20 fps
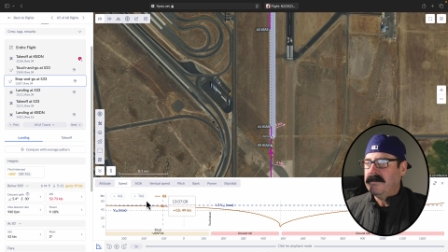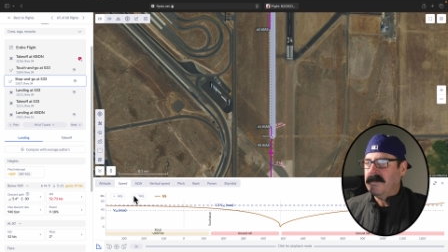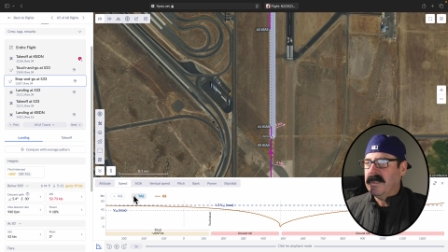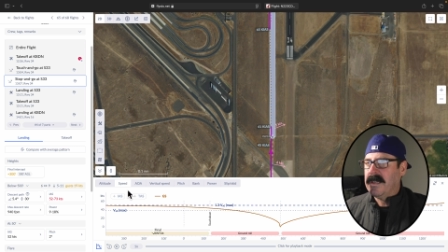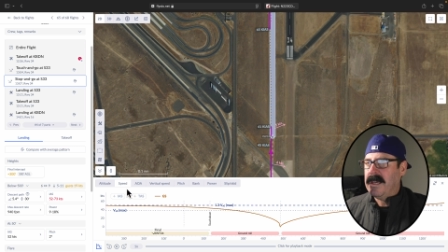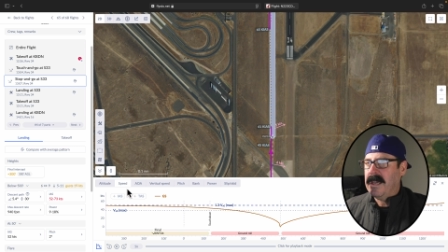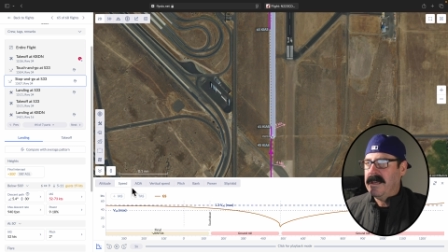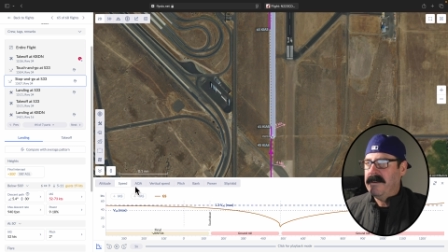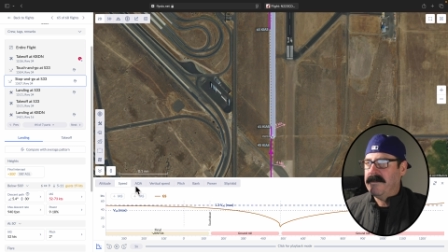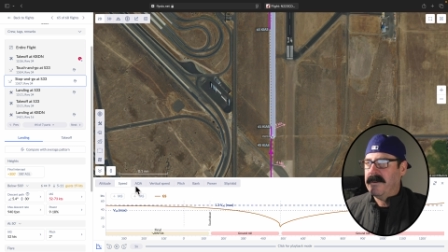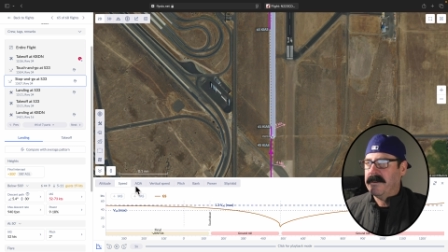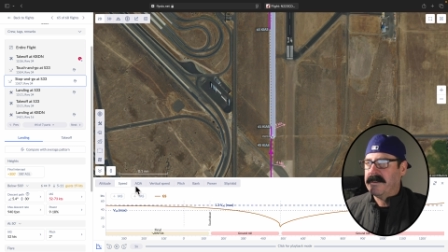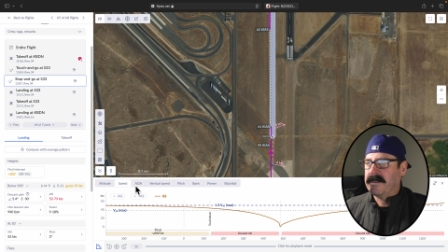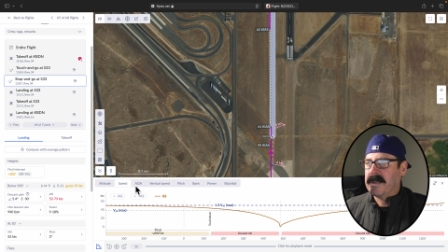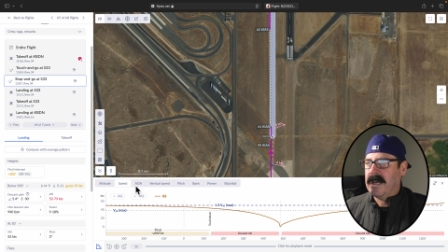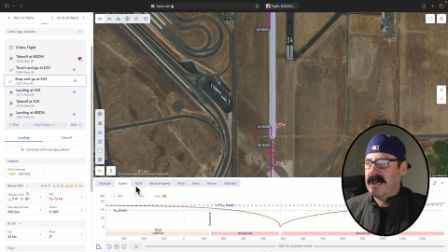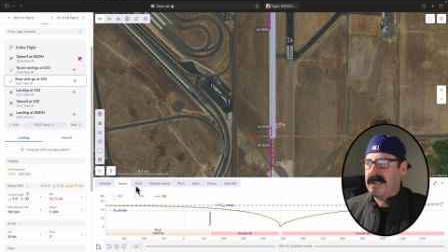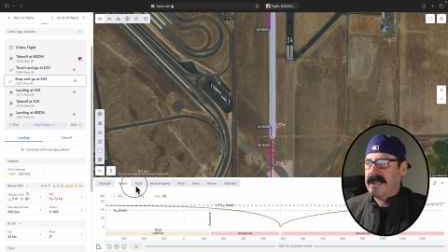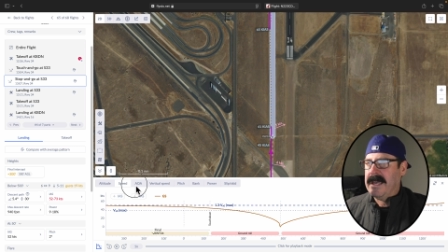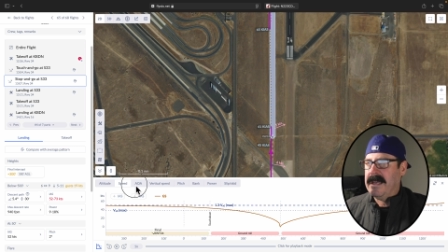Okay, you've also
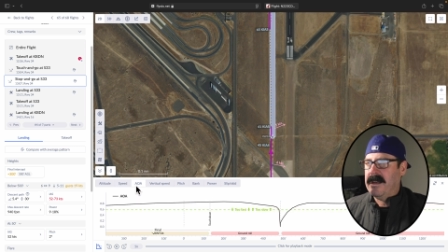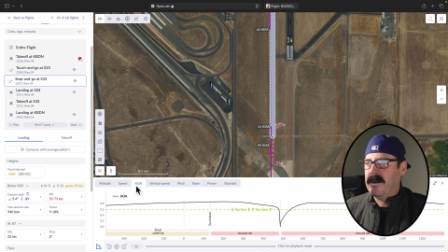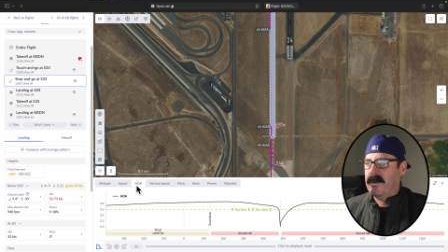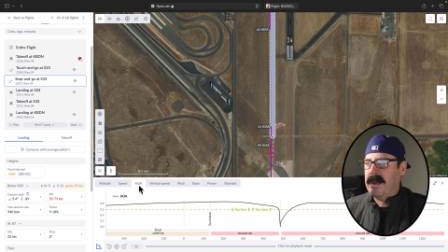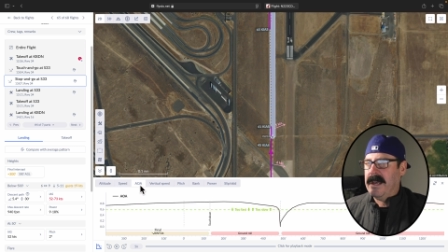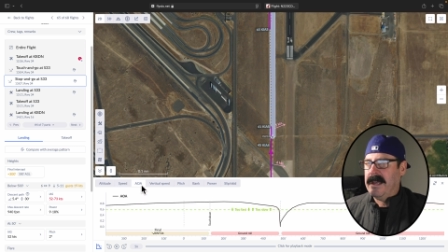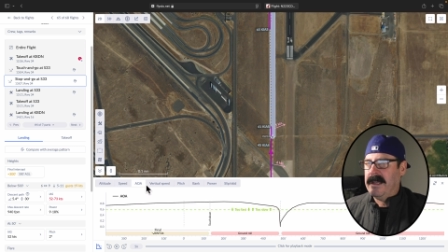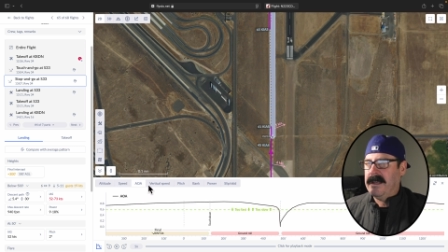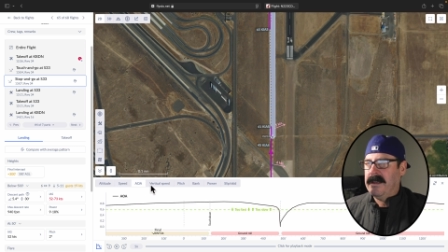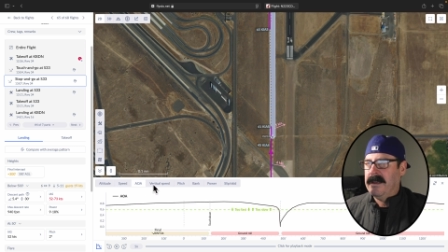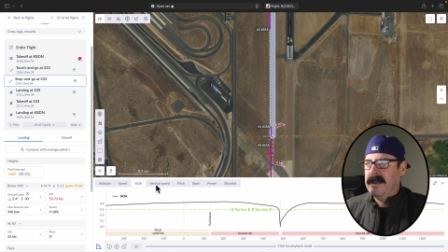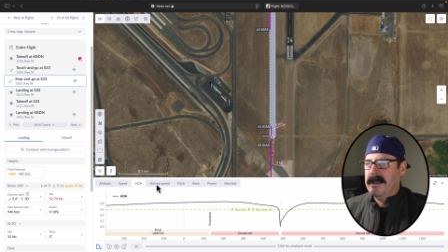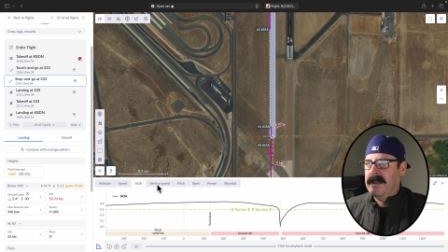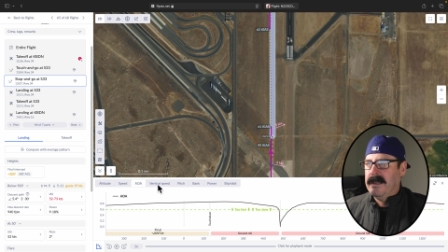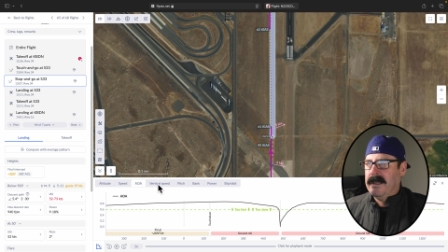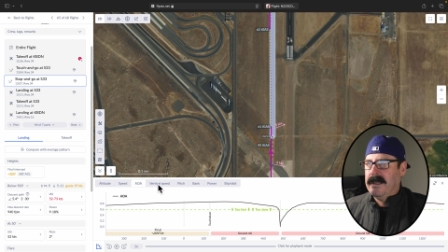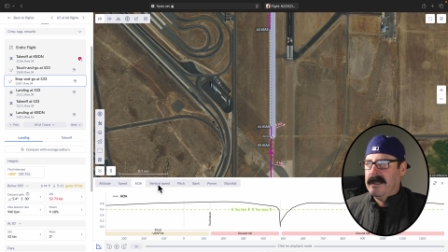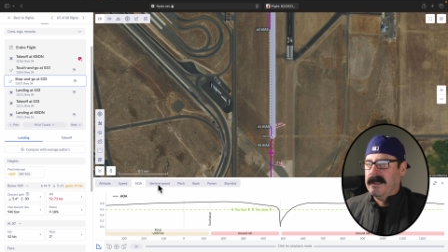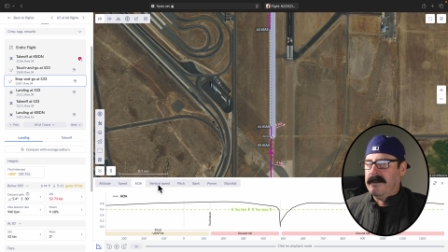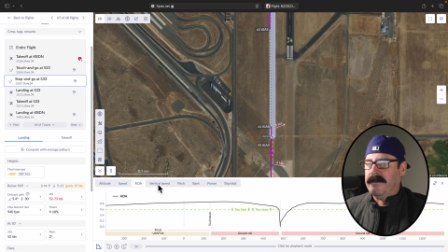got AOA.
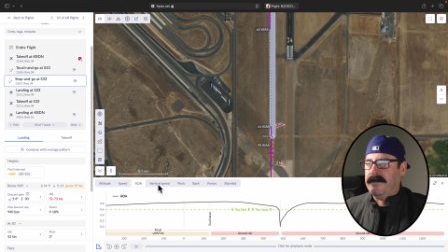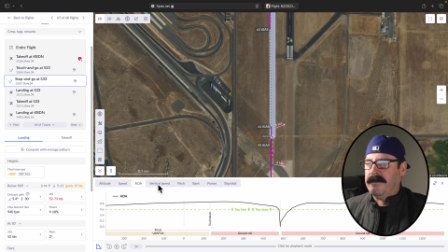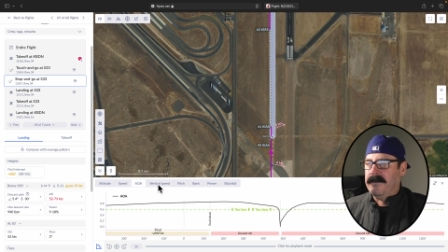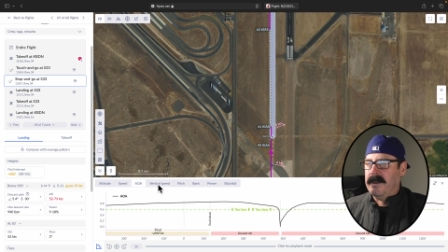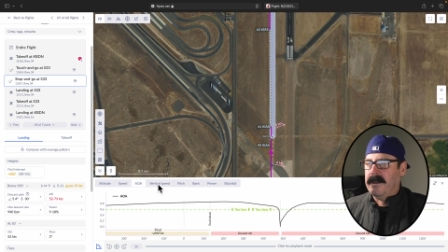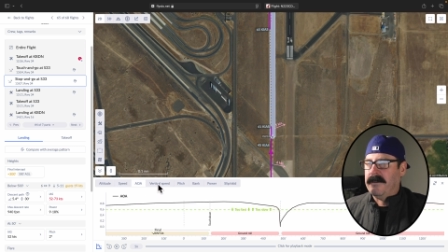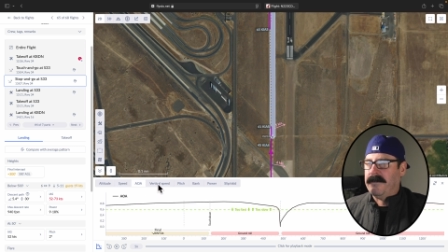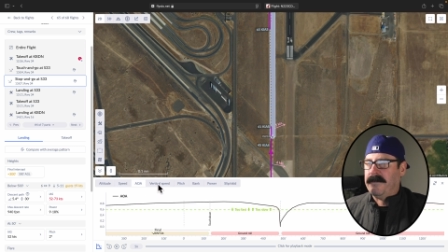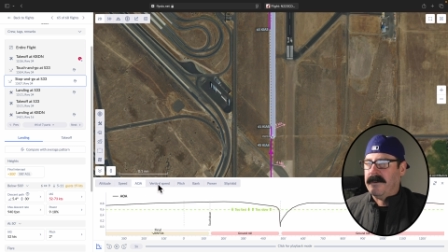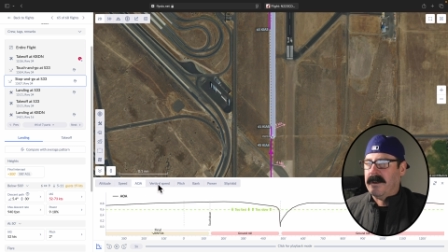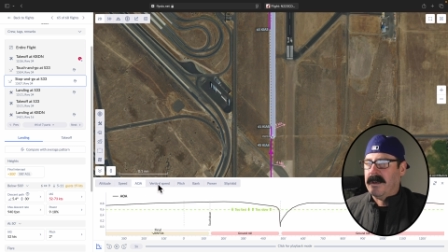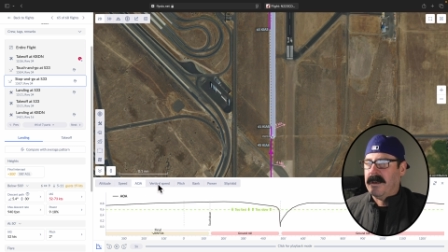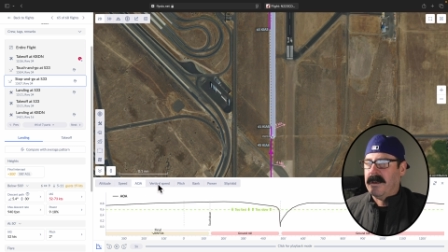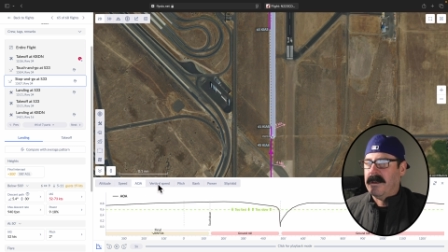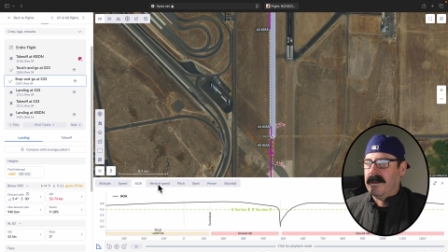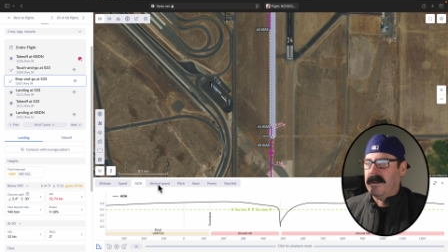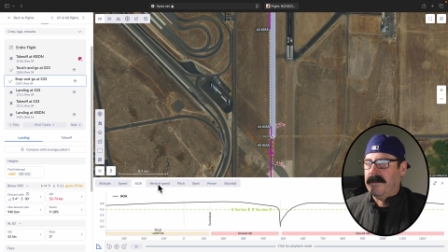If if uh,